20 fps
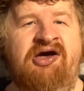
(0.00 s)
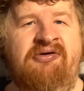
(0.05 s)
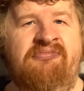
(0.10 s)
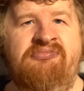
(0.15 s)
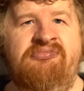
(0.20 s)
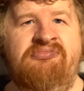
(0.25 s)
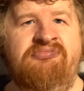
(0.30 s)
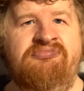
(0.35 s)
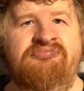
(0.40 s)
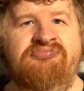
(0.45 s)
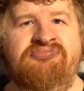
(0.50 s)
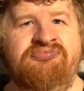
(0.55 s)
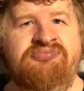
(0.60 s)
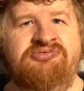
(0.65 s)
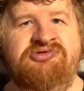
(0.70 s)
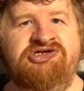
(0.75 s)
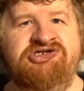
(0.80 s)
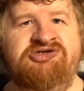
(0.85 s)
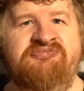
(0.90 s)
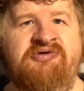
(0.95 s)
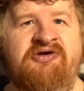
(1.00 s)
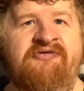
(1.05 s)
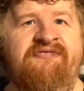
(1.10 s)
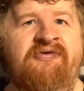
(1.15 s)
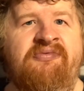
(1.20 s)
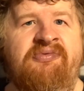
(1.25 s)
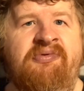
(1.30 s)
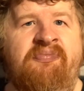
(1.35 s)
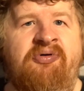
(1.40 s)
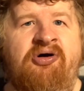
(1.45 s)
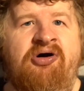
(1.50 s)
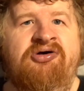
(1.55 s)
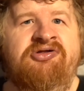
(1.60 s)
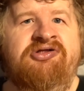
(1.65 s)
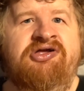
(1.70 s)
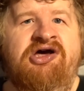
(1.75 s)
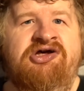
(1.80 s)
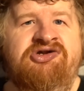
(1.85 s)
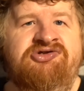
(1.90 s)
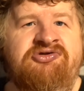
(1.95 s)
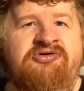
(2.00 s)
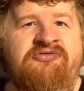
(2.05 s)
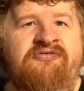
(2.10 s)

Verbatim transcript: him disappear from the podcast.